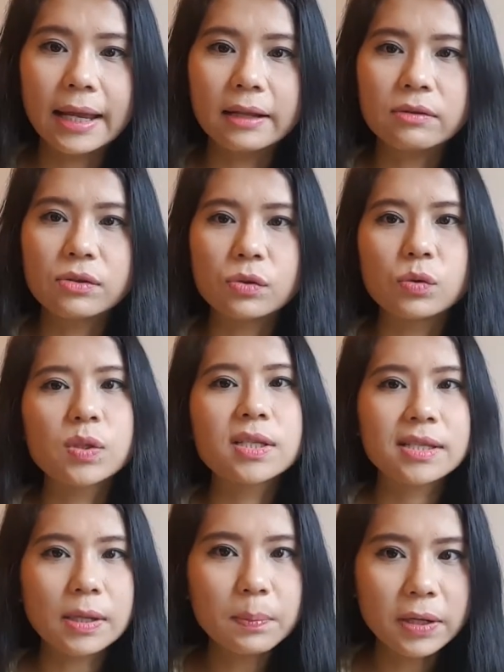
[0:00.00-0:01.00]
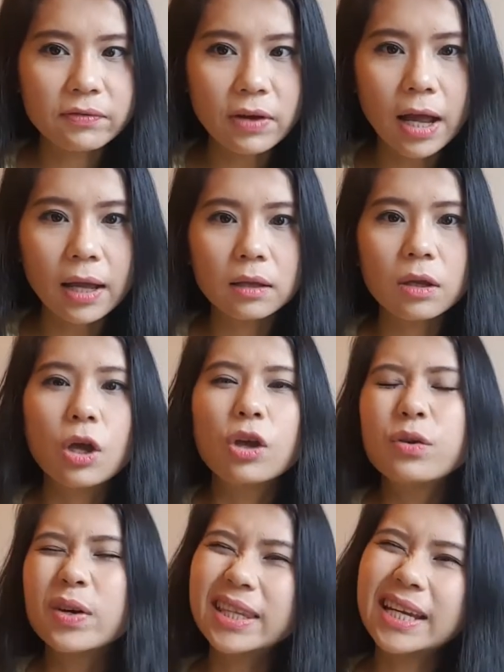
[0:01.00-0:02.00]
then to simplify,
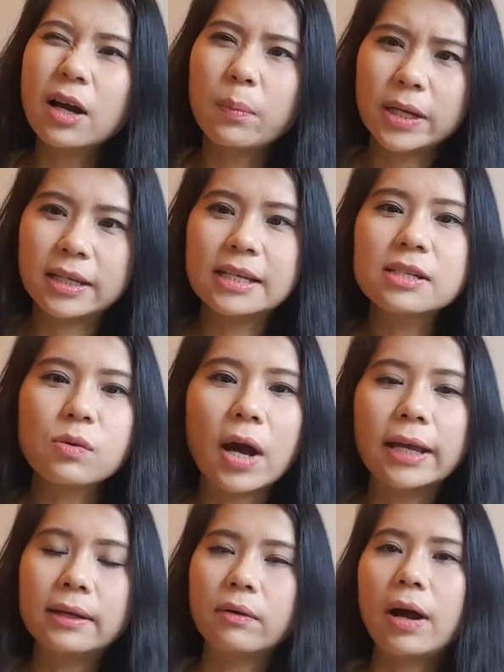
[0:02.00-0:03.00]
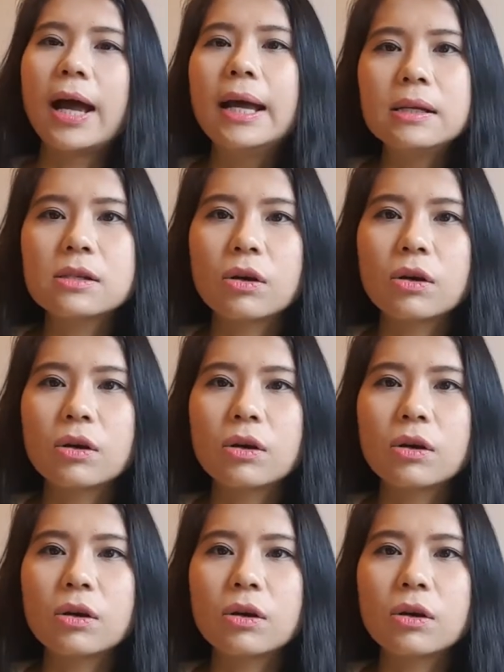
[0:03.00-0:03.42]
you can think of it this way, right?